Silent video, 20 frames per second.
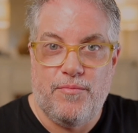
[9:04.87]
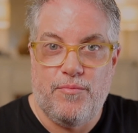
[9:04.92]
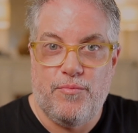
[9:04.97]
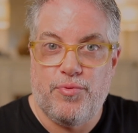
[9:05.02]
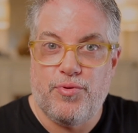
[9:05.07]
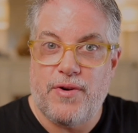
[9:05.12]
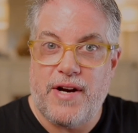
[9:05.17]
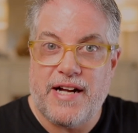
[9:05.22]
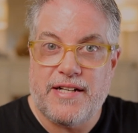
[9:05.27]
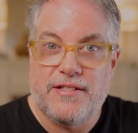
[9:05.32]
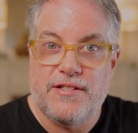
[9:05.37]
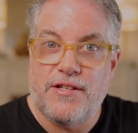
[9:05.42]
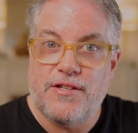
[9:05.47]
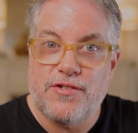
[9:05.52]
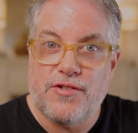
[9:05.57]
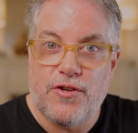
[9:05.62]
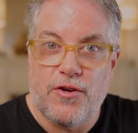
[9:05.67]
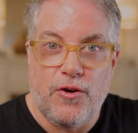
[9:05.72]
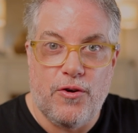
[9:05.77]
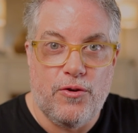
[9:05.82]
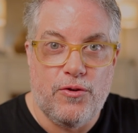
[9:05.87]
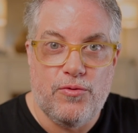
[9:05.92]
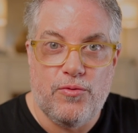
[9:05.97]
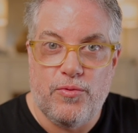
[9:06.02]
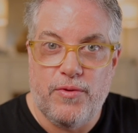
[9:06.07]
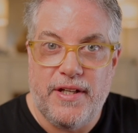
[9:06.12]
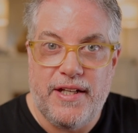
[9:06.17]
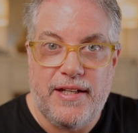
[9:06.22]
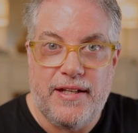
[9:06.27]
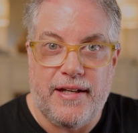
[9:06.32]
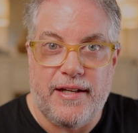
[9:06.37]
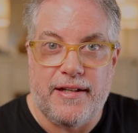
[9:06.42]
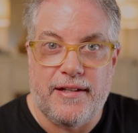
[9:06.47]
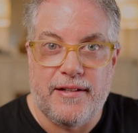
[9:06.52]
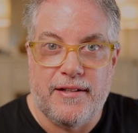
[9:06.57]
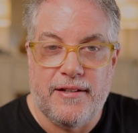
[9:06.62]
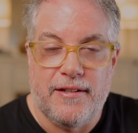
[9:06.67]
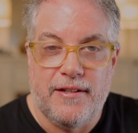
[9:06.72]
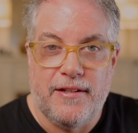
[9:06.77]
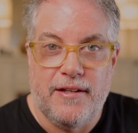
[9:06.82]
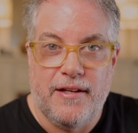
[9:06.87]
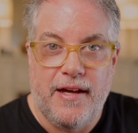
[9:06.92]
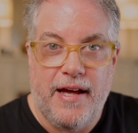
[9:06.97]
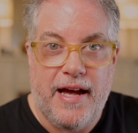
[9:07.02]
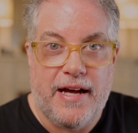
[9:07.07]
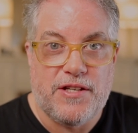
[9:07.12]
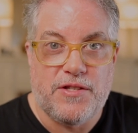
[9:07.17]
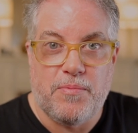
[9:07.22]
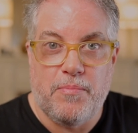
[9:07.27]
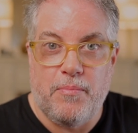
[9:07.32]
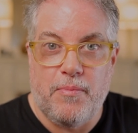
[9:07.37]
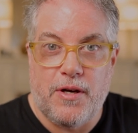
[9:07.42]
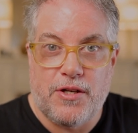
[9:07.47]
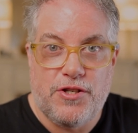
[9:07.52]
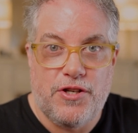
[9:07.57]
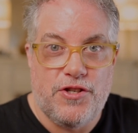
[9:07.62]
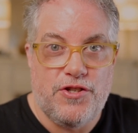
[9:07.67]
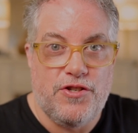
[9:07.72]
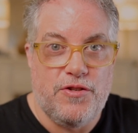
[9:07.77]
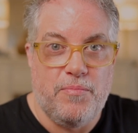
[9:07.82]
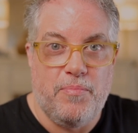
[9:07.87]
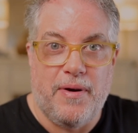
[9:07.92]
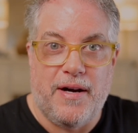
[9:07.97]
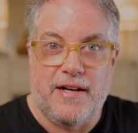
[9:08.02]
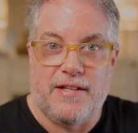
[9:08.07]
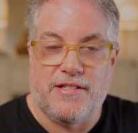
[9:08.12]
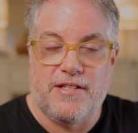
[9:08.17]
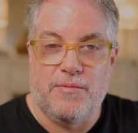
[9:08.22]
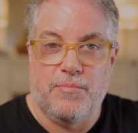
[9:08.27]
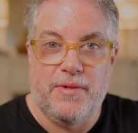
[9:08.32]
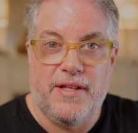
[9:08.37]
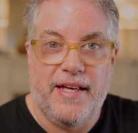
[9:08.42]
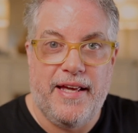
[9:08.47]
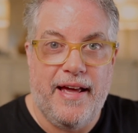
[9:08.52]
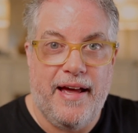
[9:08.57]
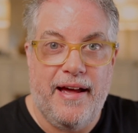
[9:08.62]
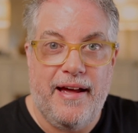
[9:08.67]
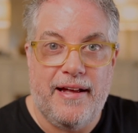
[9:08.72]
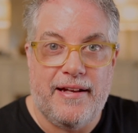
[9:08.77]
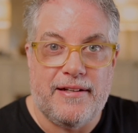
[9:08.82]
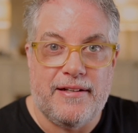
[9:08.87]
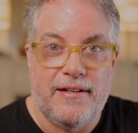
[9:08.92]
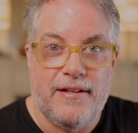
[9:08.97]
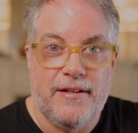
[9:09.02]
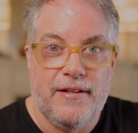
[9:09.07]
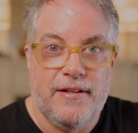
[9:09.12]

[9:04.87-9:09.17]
Practice cold reading as much as you possibly can.